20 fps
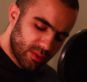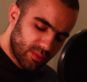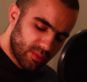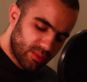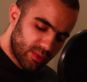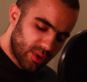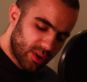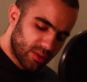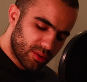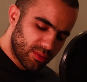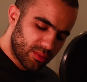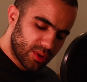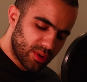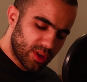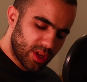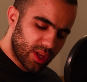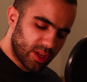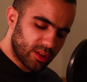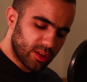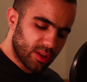
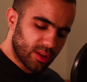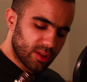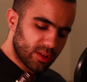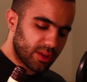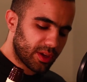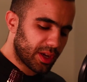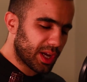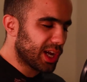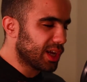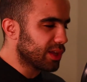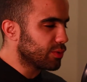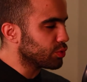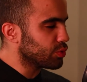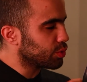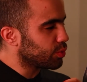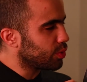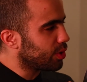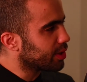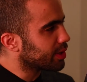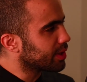like the guy that was
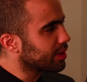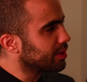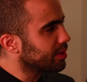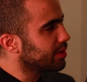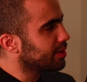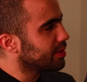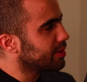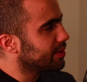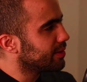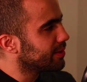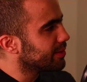walking.